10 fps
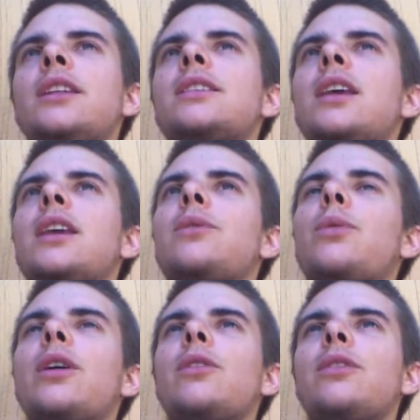It's like,
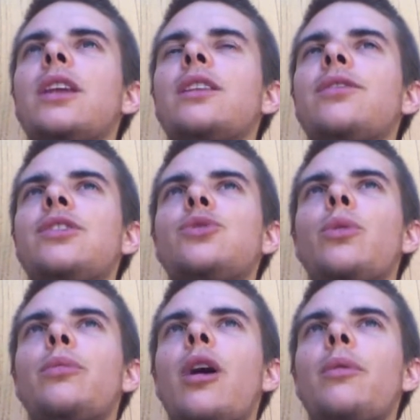well, the
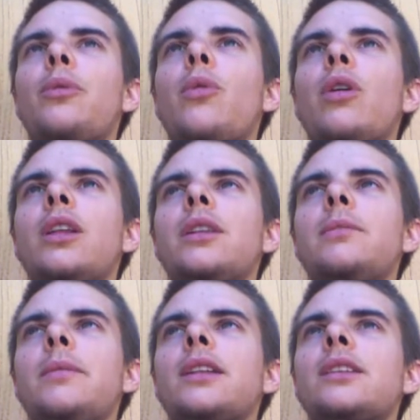individual probably
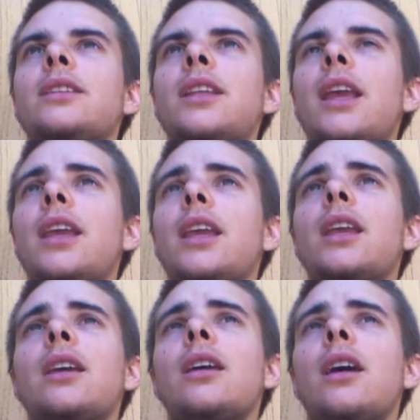wanted me to stay